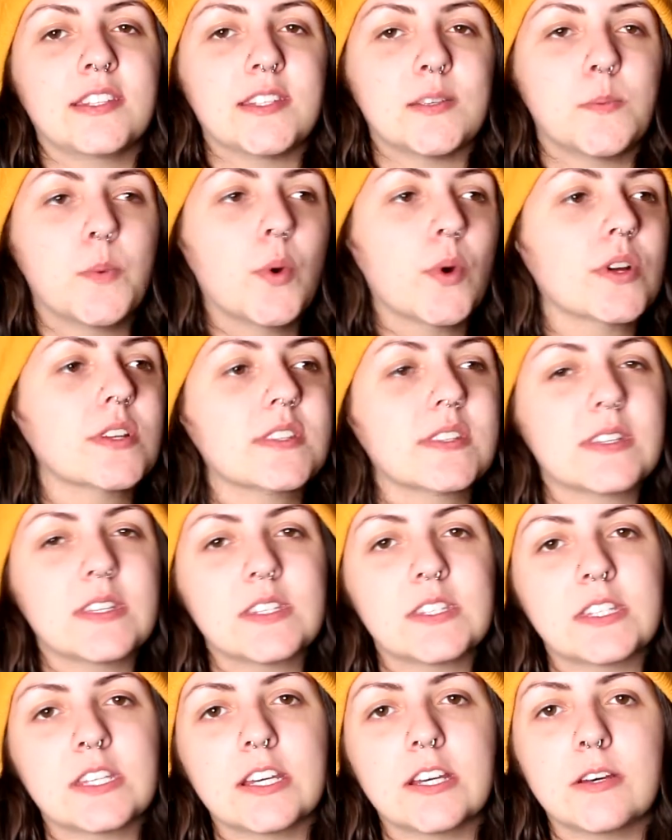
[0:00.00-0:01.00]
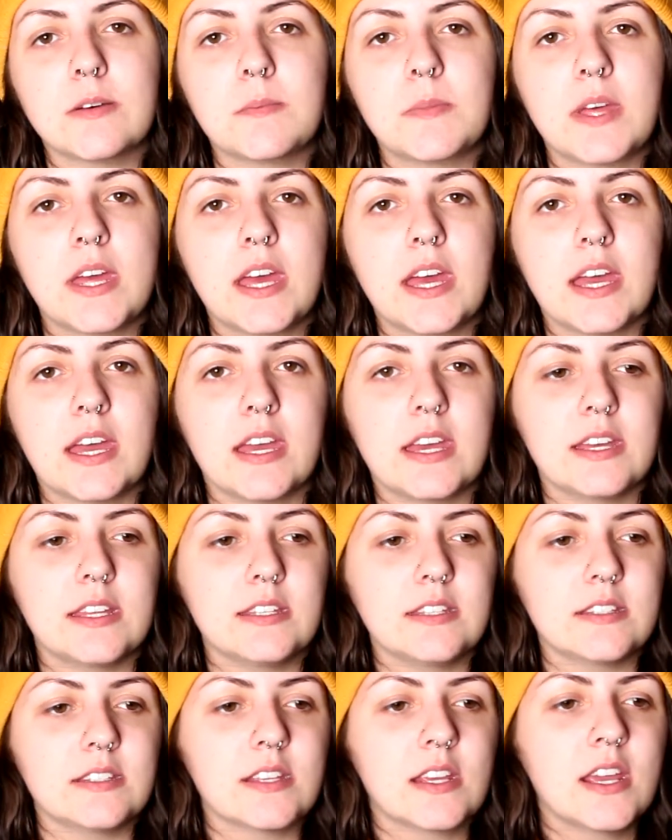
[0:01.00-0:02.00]
support system,
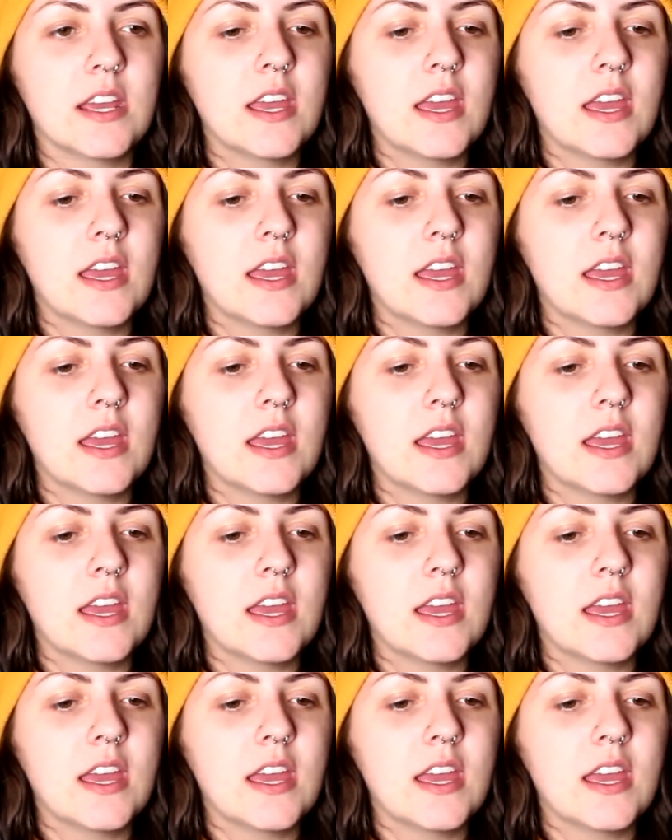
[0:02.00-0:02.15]
and